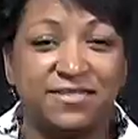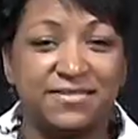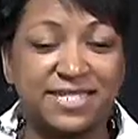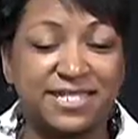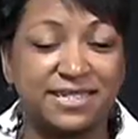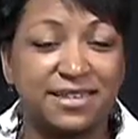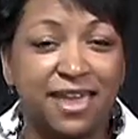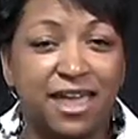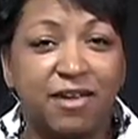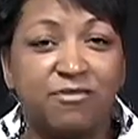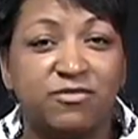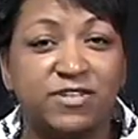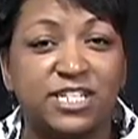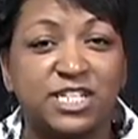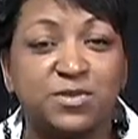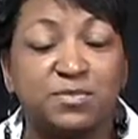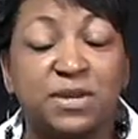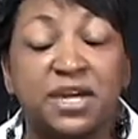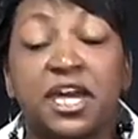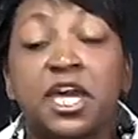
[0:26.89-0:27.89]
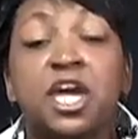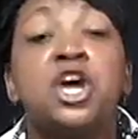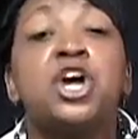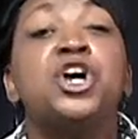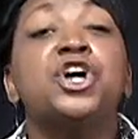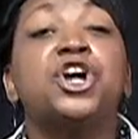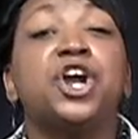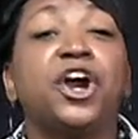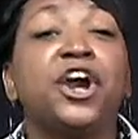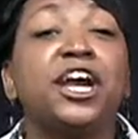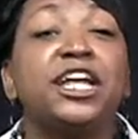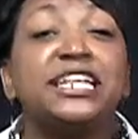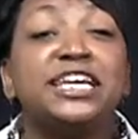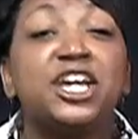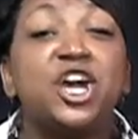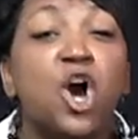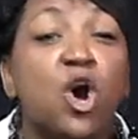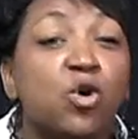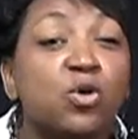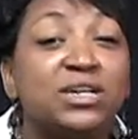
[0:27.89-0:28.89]
Slam Richmond, currently
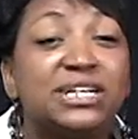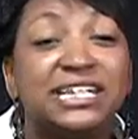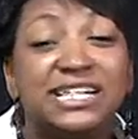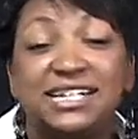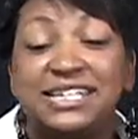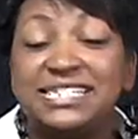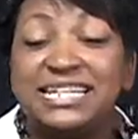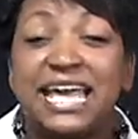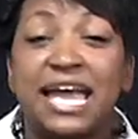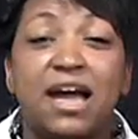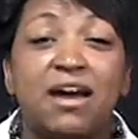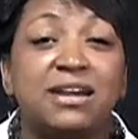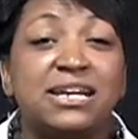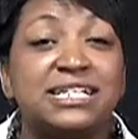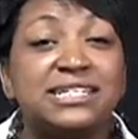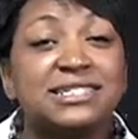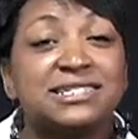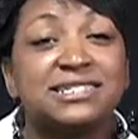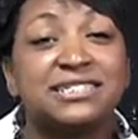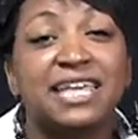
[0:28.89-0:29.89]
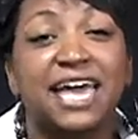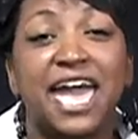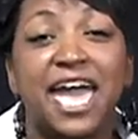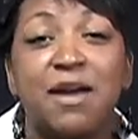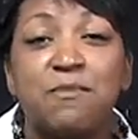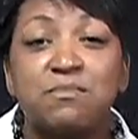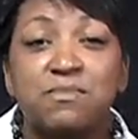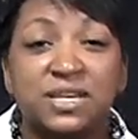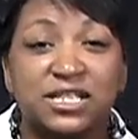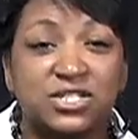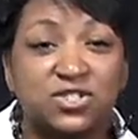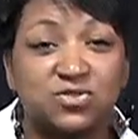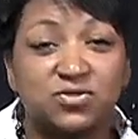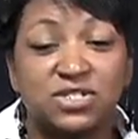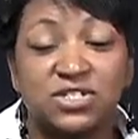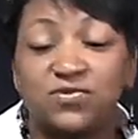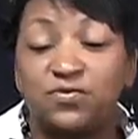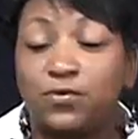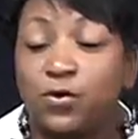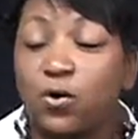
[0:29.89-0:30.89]
holding it down as Slam
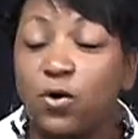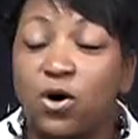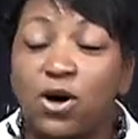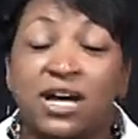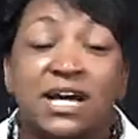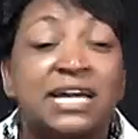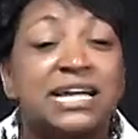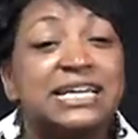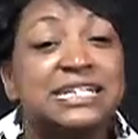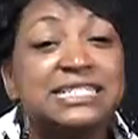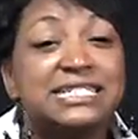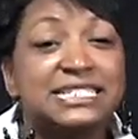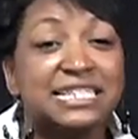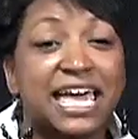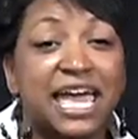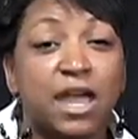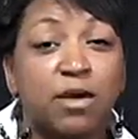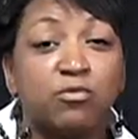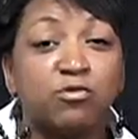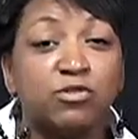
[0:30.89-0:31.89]
Mistress for Slam